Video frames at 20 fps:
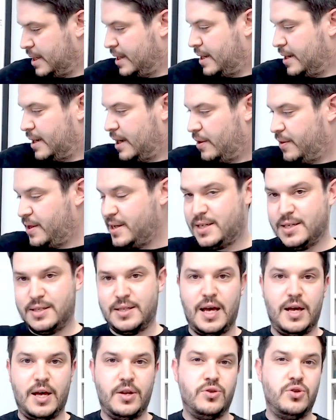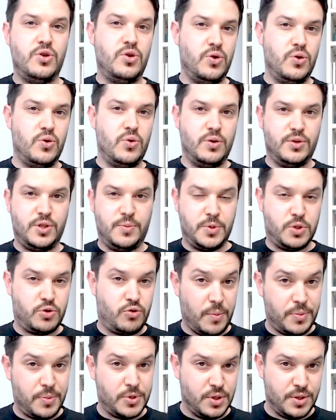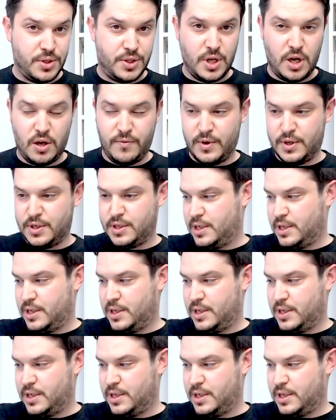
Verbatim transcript: Now this is their new subscription service.